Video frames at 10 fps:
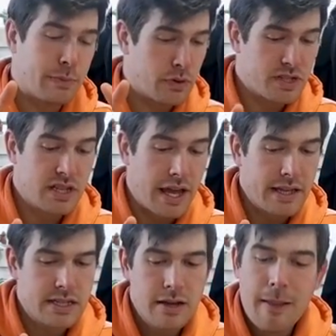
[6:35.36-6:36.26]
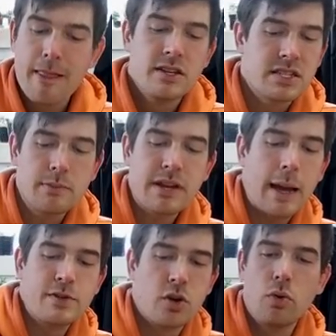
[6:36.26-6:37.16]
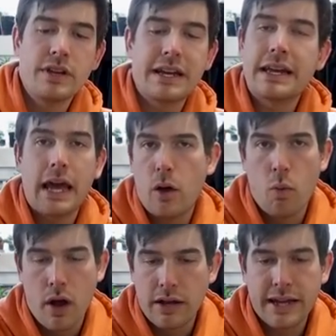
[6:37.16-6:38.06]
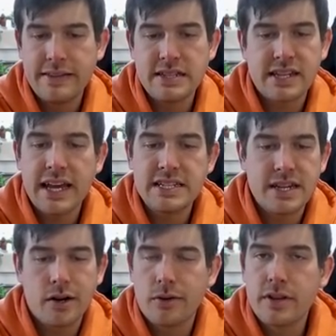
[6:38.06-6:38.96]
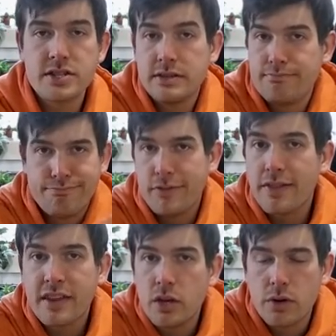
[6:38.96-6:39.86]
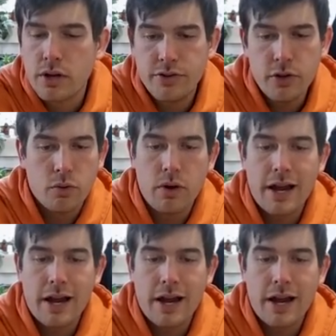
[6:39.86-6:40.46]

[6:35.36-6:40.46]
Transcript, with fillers: per slice. Sometimes you're only gonna get one. Like in this case here, there's nothing you can do.